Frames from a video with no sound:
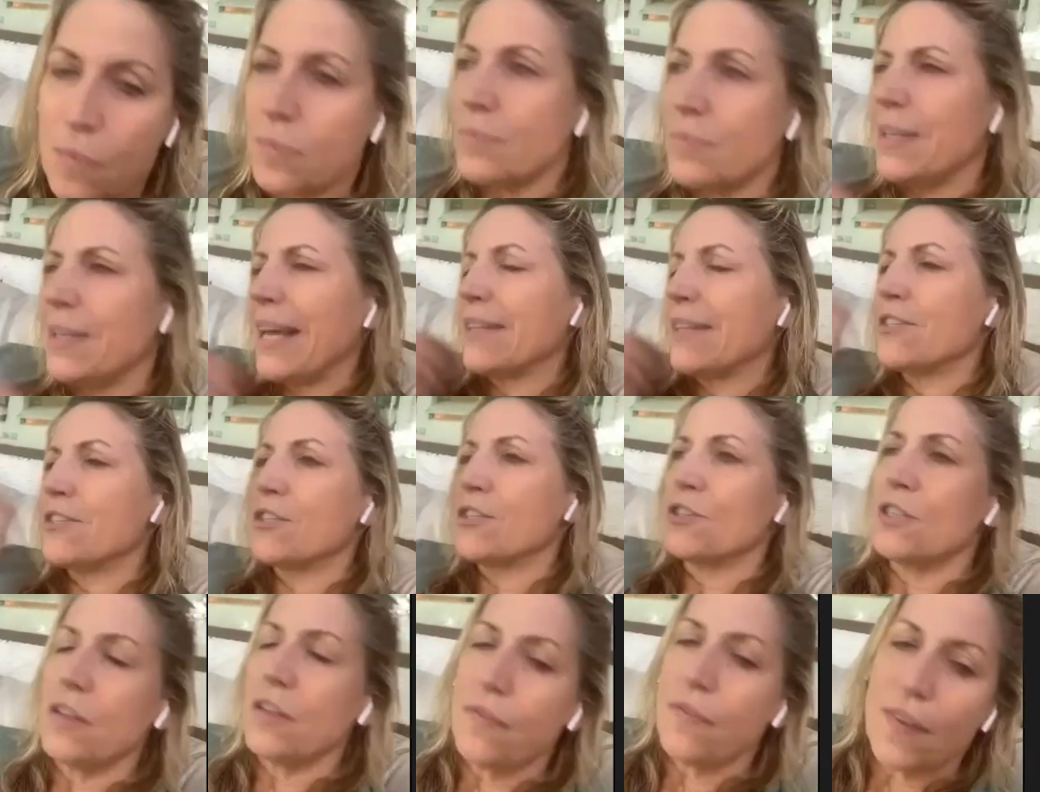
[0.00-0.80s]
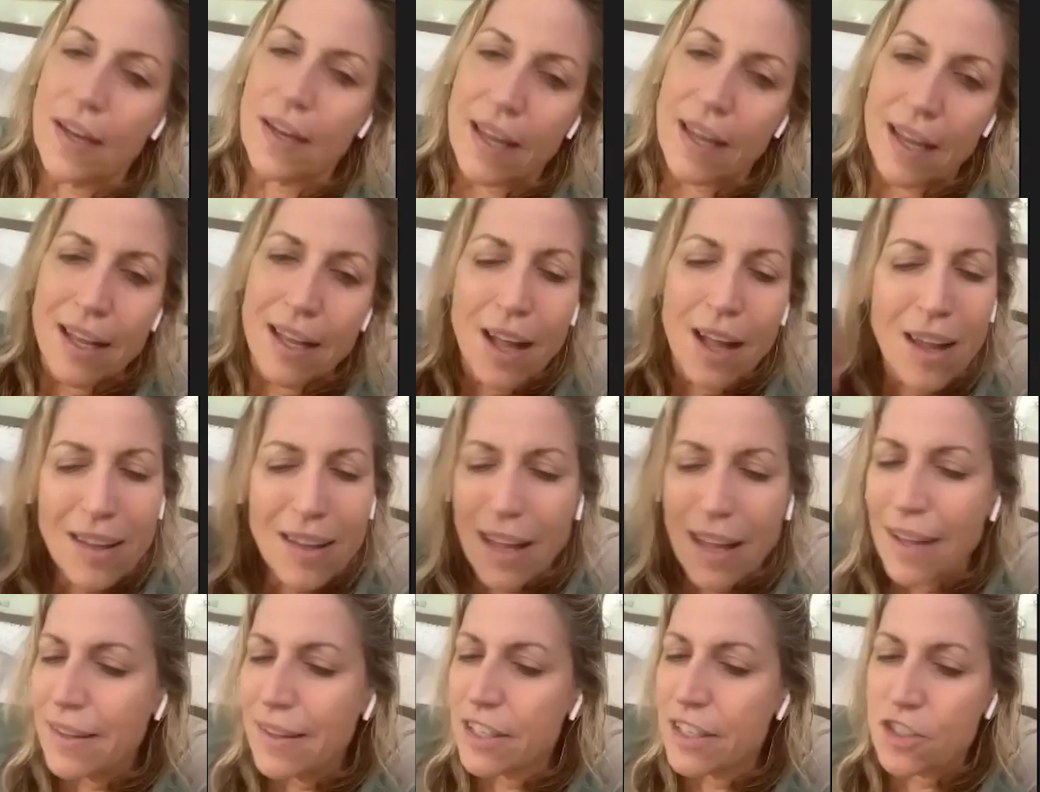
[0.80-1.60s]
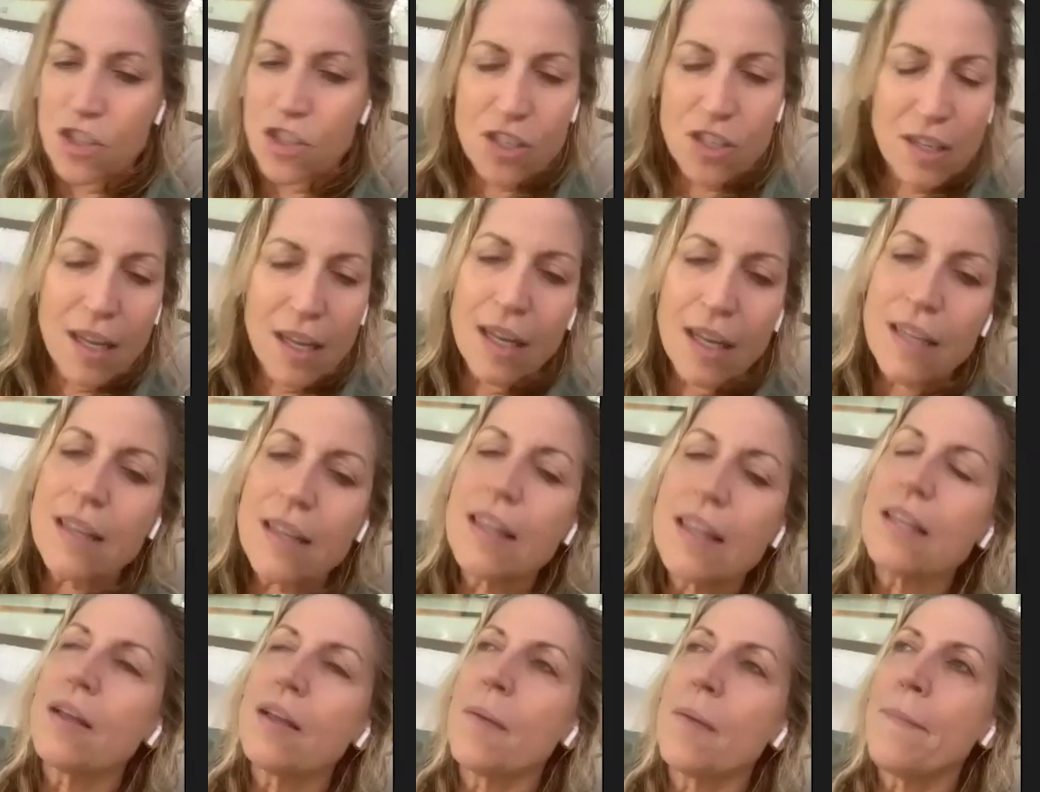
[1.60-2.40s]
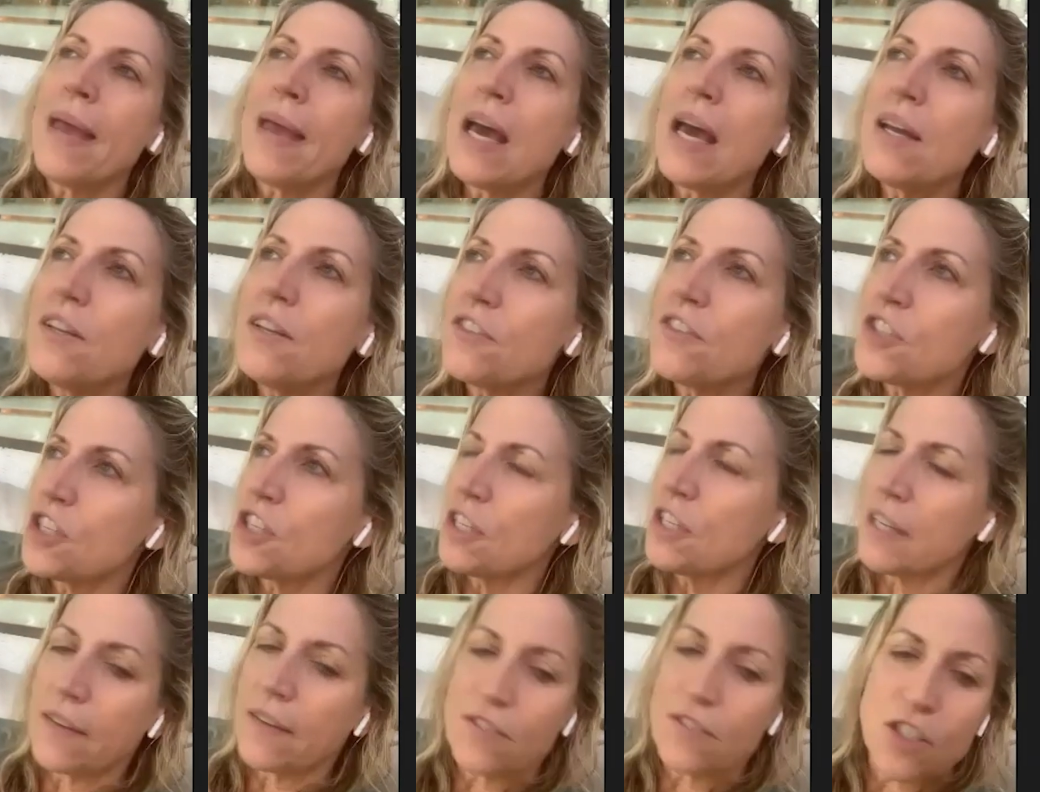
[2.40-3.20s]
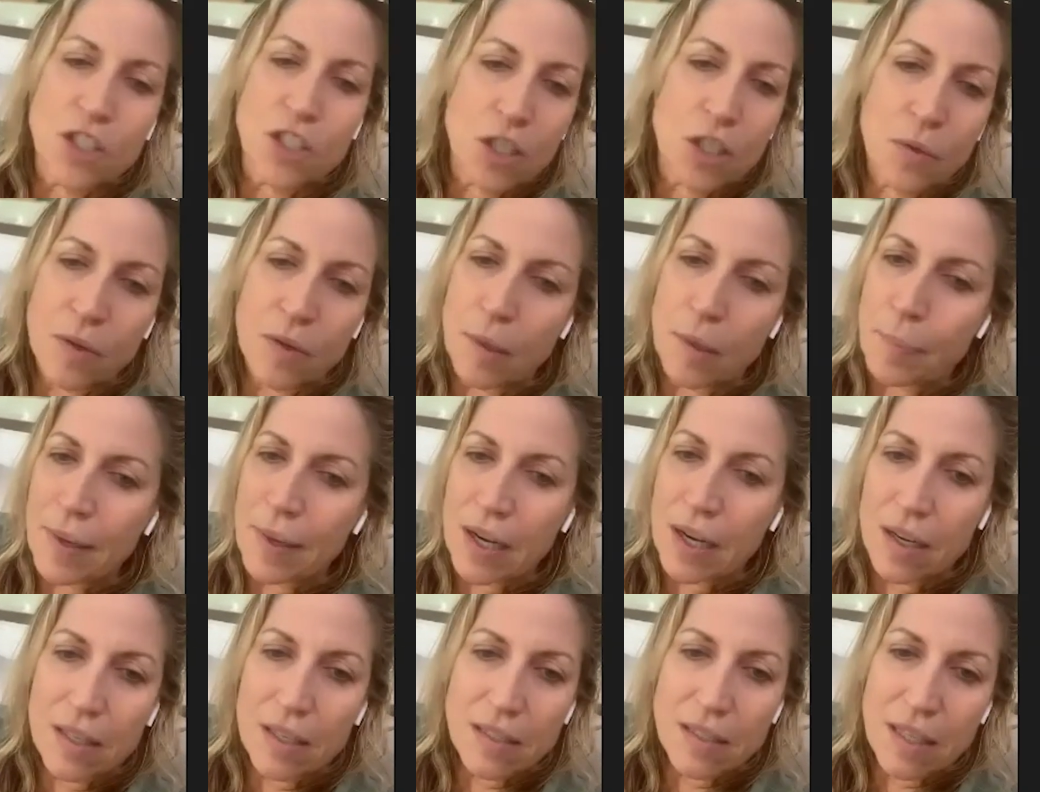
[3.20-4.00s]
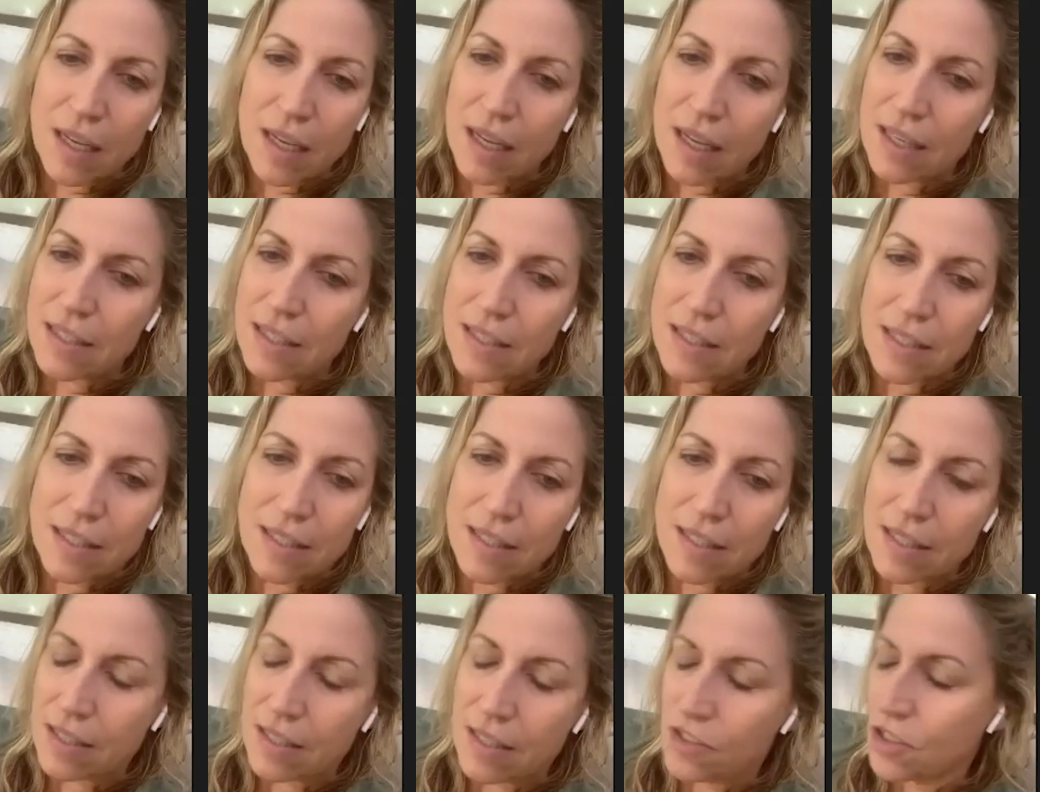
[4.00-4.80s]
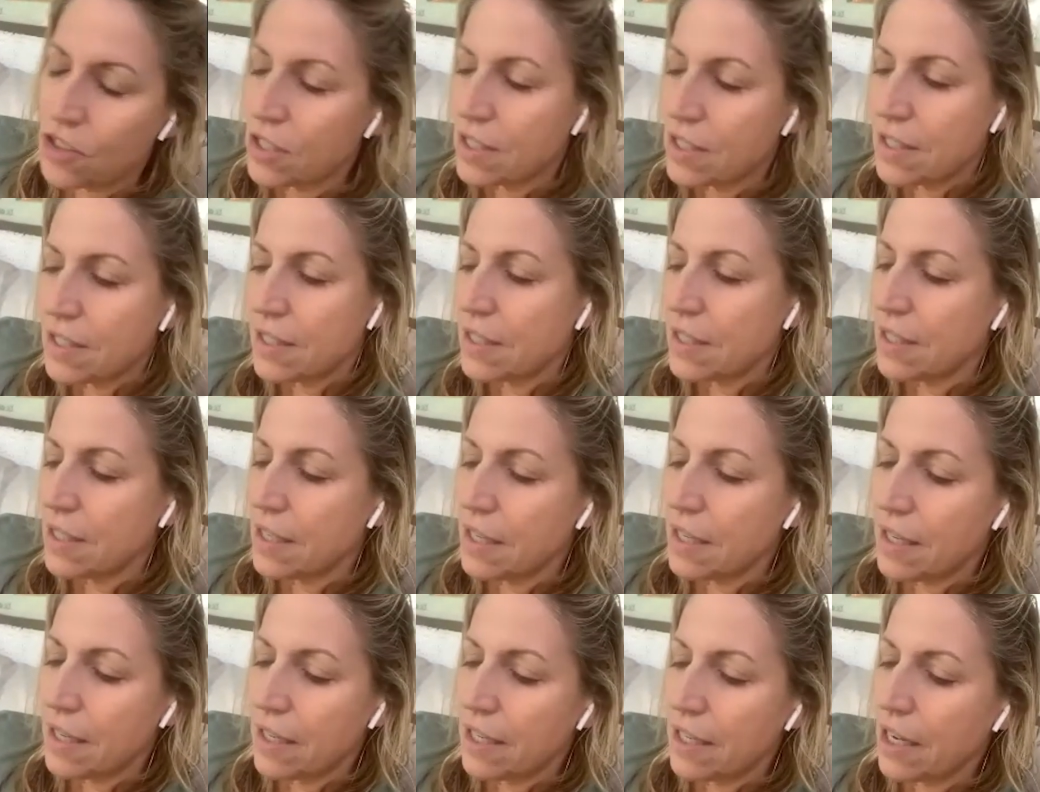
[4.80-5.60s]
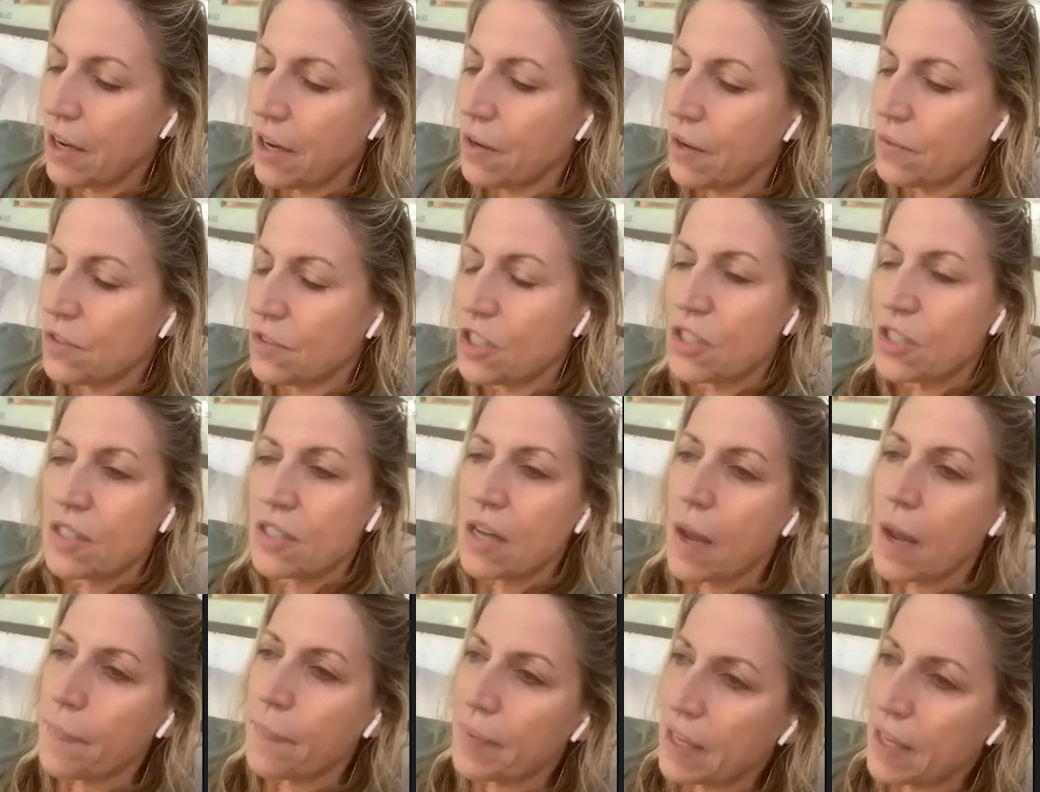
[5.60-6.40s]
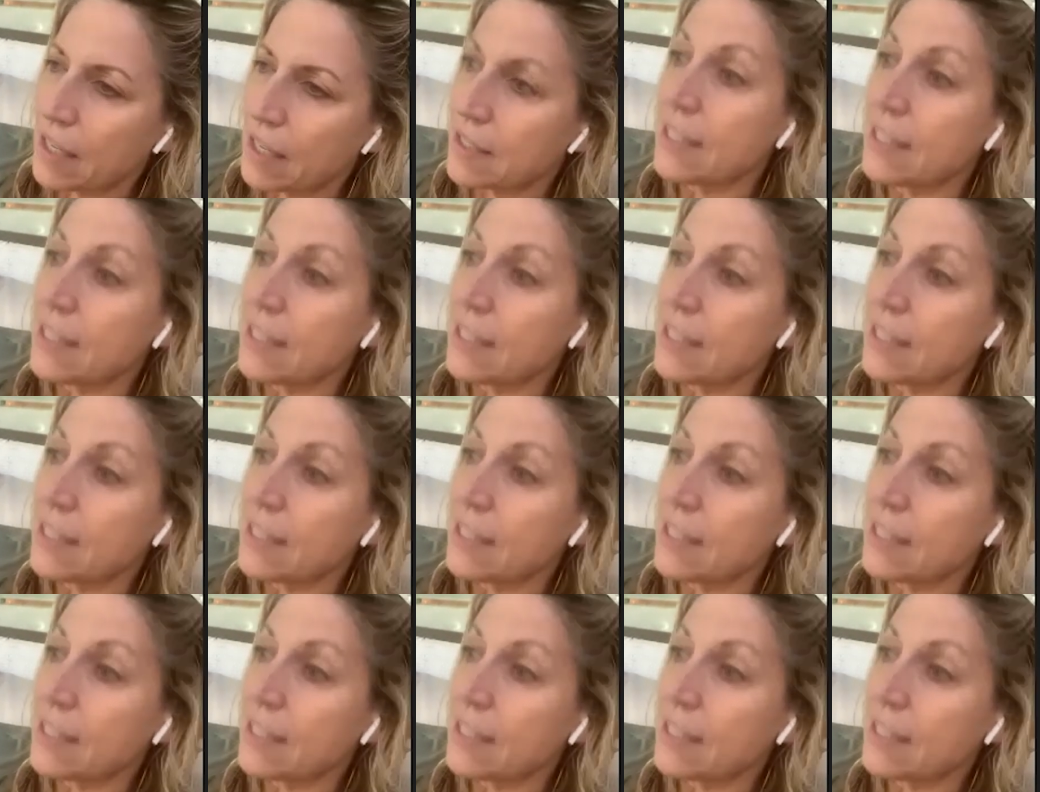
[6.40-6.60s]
death certificate, all this the amount of shit you have to do when a parent dies is just, to stop things.